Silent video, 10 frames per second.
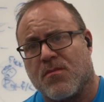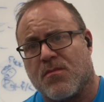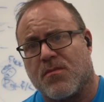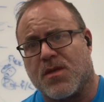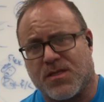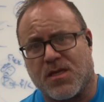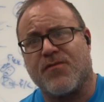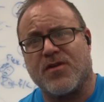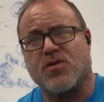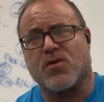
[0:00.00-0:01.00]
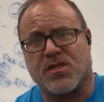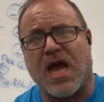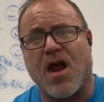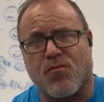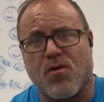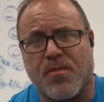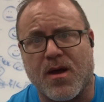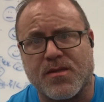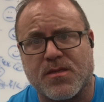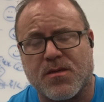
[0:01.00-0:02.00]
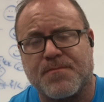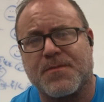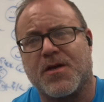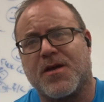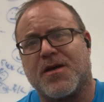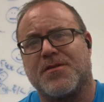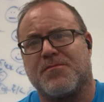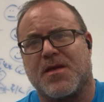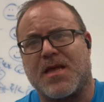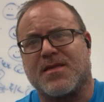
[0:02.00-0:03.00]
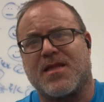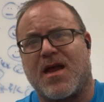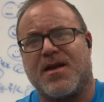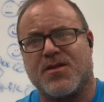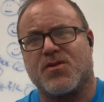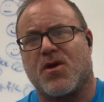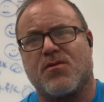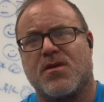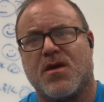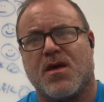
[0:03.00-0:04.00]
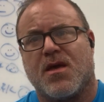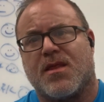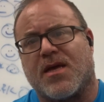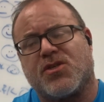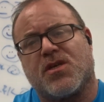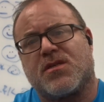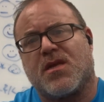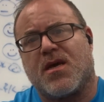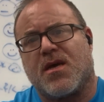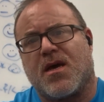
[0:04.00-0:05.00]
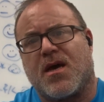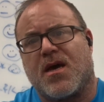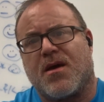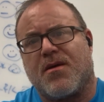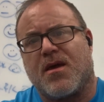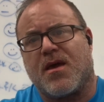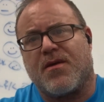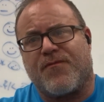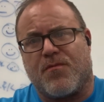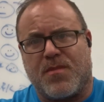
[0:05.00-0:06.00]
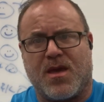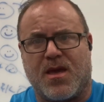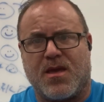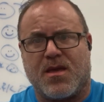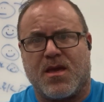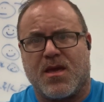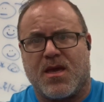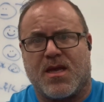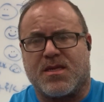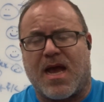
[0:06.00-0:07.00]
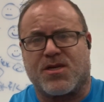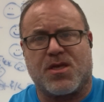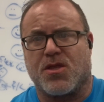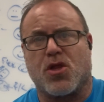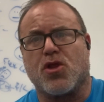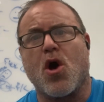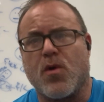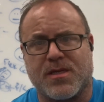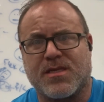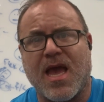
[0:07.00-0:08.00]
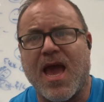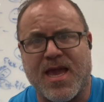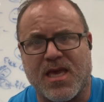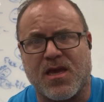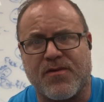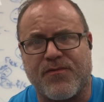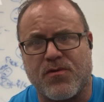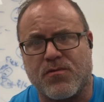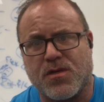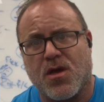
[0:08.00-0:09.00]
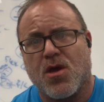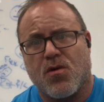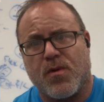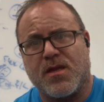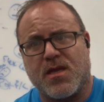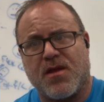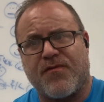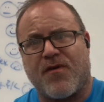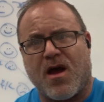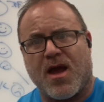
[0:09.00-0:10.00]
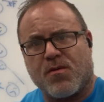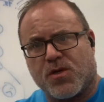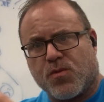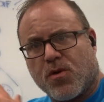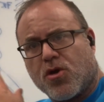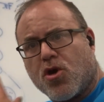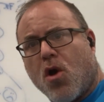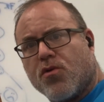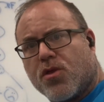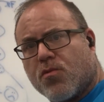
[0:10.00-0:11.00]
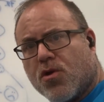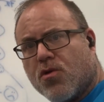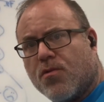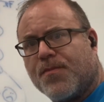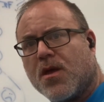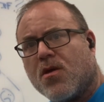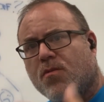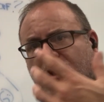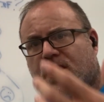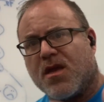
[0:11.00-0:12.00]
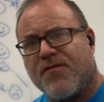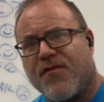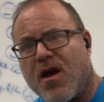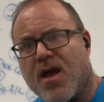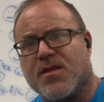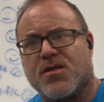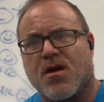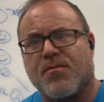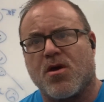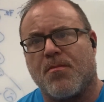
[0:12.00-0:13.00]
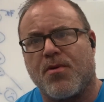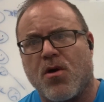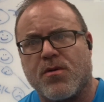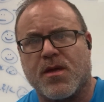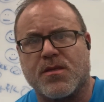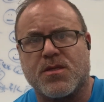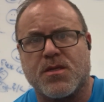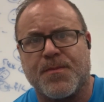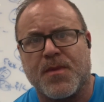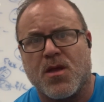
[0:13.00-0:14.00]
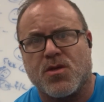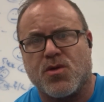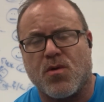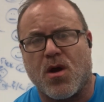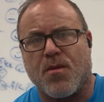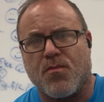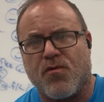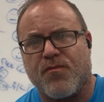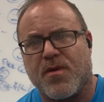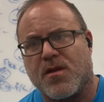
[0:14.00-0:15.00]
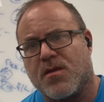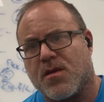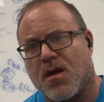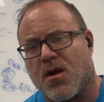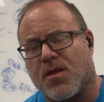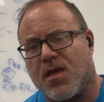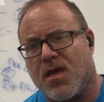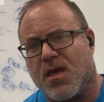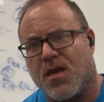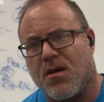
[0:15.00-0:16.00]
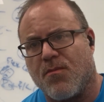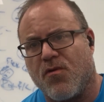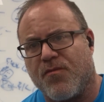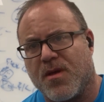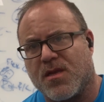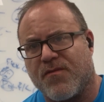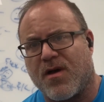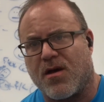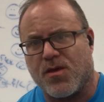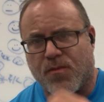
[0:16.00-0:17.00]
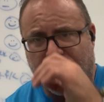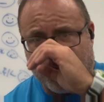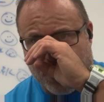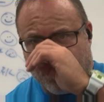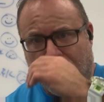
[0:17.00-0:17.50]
This individual is not robust. And that's not an insult. That's just for me, it's actually the lowest hanging fruit. We did find, which we'll go through, we did find some components to our movement, our keen movement evaluation,